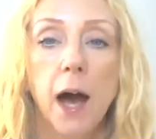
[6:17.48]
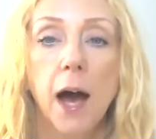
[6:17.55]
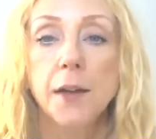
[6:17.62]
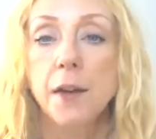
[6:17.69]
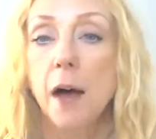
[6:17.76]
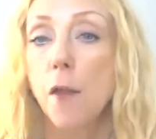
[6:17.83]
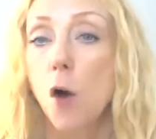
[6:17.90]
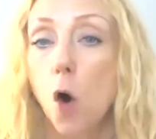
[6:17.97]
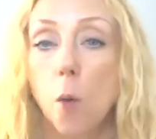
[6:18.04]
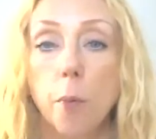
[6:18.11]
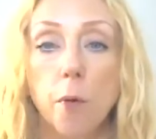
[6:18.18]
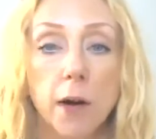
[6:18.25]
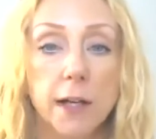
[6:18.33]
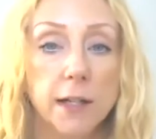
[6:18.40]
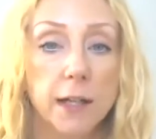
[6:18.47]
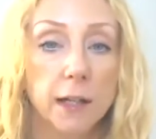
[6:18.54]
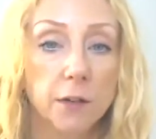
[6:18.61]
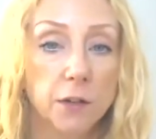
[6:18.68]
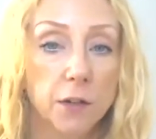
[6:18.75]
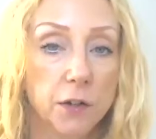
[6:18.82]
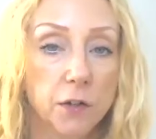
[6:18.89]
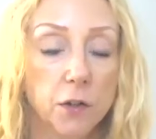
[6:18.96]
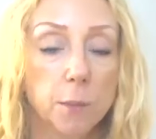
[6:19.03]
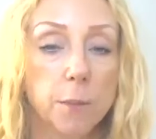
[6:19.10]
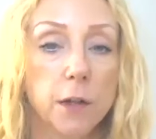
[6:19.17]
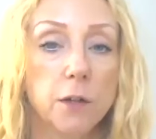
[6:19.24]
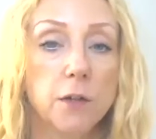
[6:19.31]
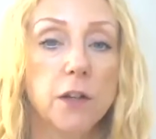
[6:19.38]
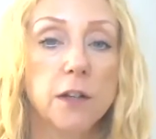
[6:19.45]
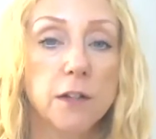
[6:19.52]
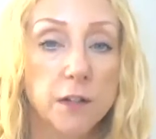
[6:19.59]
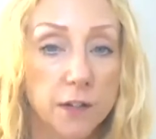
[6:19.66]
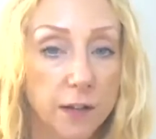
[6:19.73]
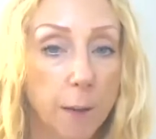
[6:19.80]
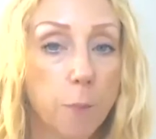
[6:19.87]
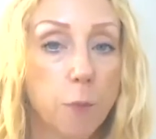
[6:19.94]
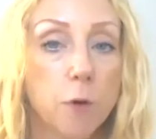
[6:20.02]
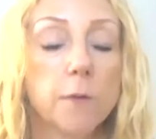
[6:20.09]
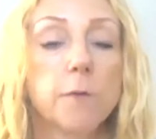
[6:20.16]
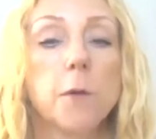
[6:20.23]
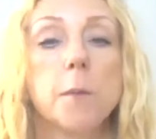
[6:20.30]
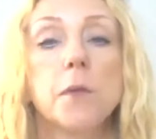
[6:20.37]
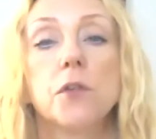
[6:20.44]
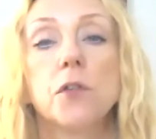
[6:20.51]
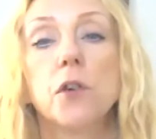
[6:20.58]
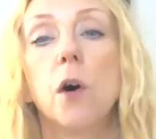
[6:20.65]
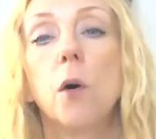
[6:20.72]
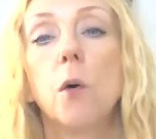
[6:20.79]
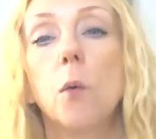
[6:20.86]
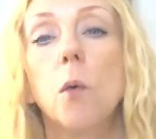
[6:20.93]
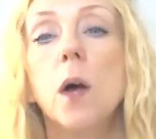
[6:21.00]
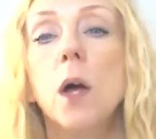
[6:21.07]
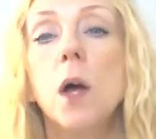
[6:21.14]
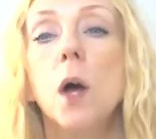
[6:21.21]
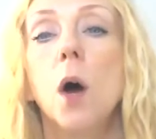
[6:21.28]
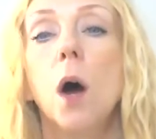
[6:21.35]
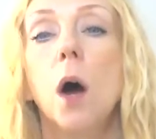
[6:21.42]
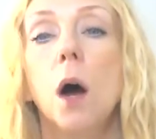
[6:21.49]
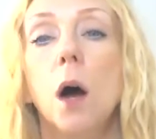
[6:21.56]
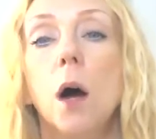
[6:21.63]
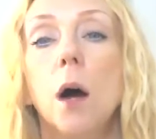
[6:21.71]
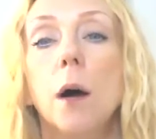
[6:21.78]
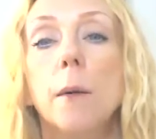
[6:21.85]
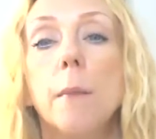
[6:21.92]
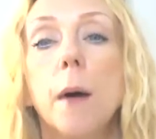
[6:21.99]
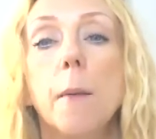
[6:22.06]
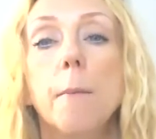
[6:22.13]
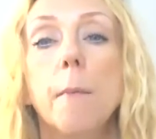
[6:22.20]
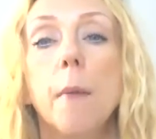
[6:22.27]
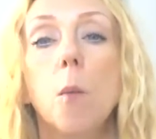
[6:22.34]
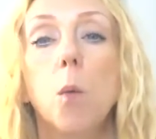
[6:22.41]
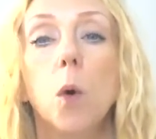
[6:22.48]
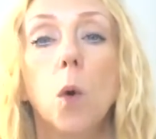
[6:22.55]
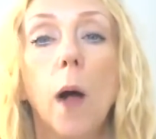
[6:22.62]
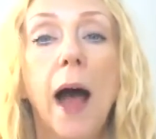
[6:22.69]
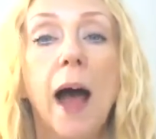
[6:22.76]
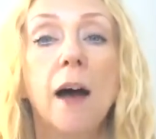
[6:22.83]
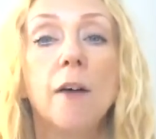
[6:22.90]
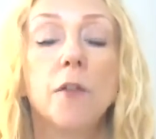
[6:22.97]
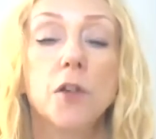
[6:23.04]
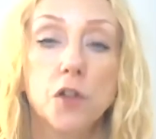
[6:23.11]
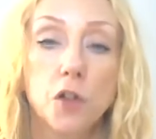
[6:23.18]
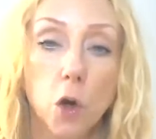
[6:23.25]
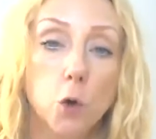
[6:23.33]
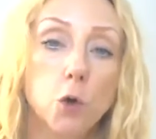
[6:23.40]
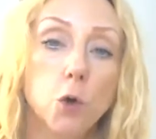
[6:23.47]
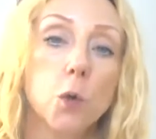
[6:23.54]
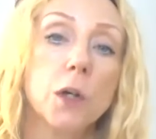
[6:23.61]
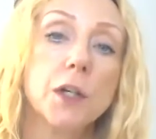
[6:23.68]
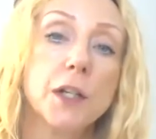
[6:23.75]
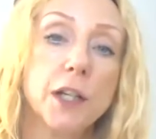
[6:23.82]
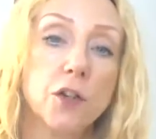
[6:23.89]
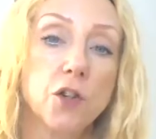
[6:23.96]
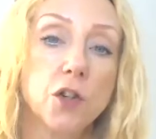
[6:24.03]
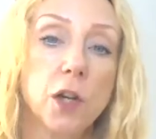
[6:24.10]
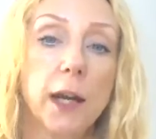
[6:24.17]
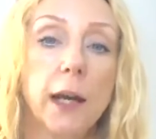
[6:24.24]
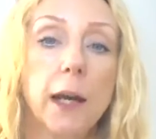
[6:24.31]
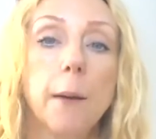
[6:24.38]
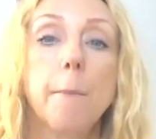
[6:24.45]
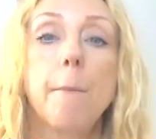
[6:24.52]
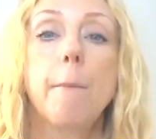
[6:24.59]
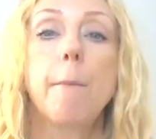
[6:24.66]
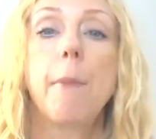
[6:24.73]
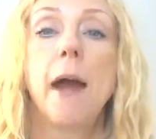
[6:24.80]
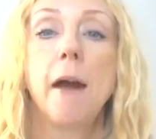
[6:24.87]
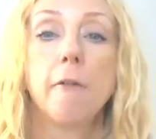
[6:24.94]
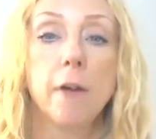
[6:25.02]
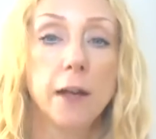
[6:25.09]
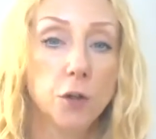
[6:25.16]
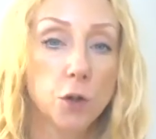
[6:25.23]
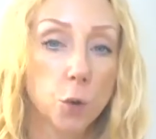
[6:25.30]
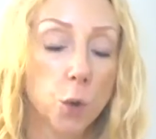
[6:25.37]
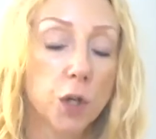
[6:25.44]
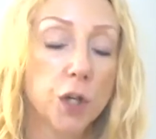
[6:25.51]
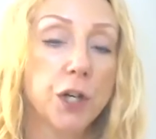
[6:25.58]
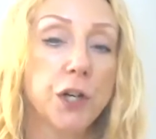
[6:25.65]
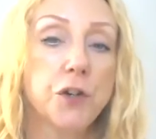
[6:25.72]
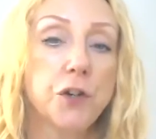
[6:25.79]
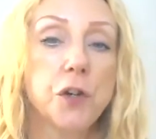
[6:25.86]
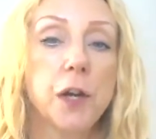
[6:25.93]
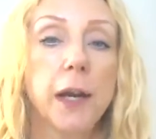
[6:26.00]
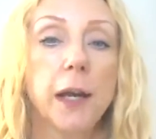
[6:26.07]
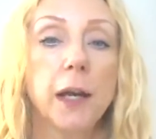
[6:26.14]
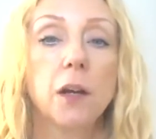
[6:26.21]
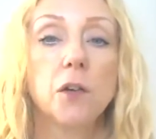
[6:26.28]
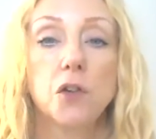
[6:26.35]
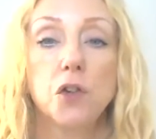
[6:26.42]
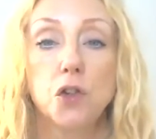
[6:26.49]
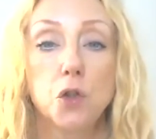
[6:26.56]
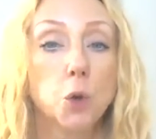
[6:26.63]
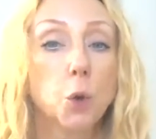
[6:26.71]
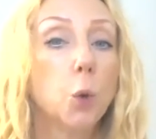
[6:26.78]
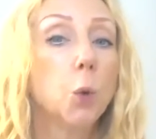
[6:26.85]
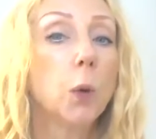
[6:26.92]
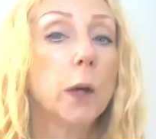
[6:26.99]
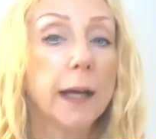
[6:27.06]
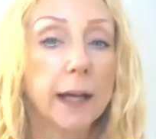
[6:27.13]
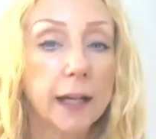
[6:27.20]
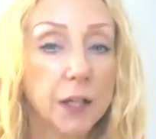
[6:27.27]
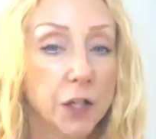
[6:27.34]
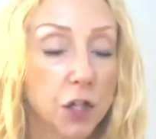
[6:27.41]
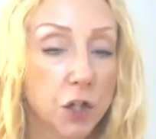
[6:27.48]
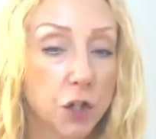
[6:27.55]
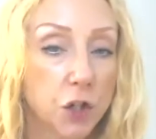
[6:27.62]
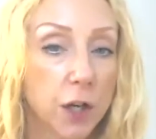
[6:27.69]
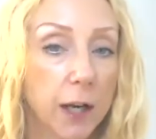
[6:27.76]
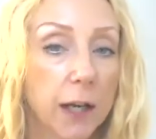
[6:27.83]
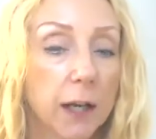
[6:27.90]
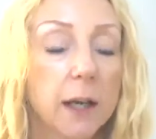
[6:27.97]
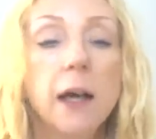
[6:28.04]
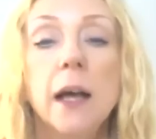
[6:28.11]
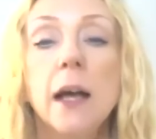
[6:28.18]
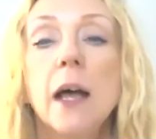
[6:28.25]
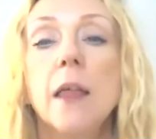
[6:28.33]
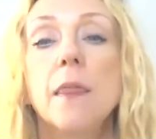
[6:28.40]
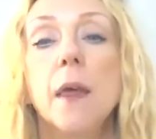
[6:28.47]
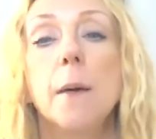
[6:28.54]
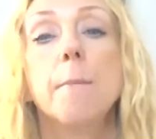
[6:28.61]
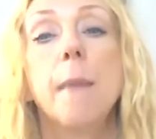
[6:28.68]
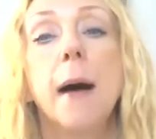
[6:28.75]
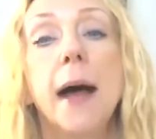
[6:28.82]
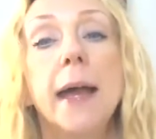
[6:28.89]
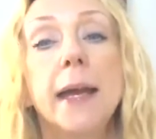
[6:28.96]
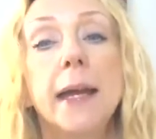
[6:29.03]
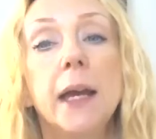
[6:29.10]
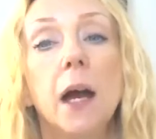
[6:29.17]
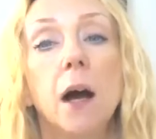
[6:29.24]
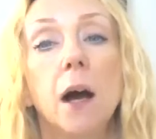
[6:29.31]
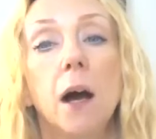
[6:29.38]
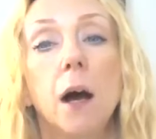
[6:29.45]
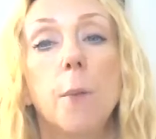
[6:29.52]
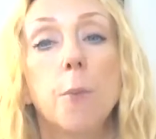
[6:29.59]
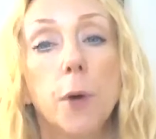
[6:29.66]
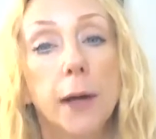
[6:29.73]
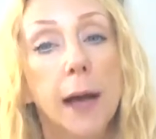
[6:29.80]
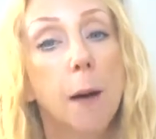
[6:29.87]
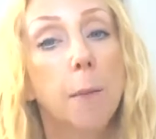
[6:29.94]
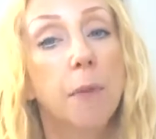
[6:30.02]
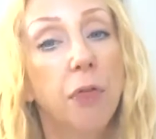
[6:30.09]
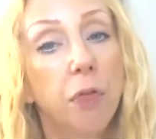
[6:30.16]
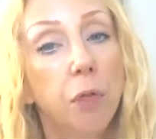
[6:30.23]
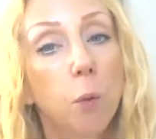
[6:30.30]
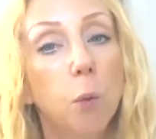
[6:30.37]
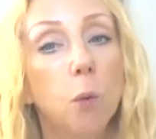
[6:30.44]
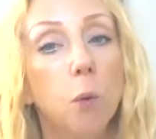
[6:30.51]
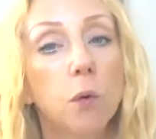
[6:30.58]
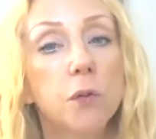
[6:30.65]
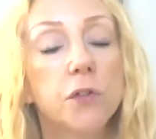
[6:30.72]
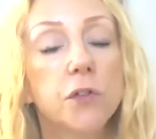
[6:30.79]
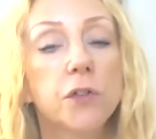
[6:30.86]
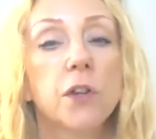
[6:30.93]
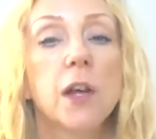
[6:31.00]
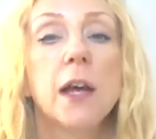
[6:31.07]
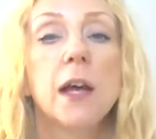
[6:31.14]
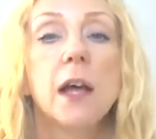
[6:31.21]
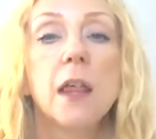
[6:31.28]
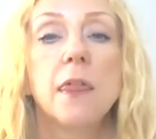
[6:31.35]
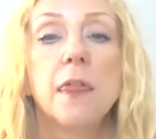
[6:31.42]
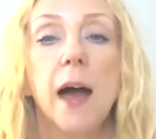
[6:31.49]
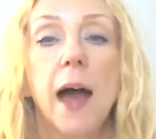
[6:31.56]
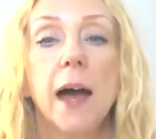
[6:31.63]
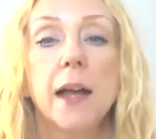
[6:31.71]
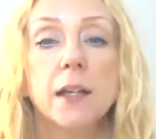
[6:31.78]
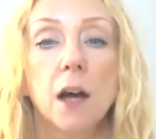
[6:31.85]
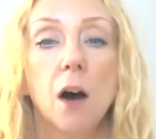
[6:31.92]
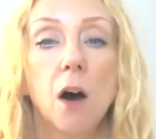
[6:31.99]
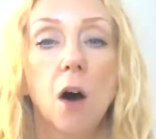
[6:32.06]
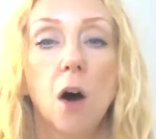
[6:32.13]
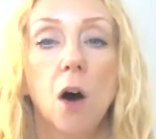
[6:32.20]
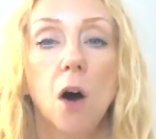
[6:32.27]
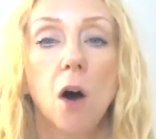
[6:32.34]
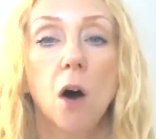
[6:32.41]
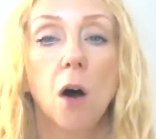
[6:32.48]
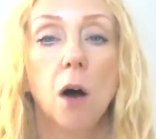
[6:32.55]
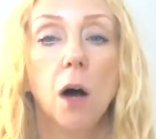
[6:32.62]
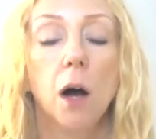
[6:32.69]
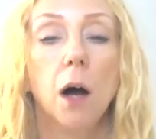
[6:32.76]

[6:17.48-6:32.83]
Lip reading: another operating system that is separate from the soul, will have social conditioning, parental conditioning, schooling conditioning that may bring up thoughts that are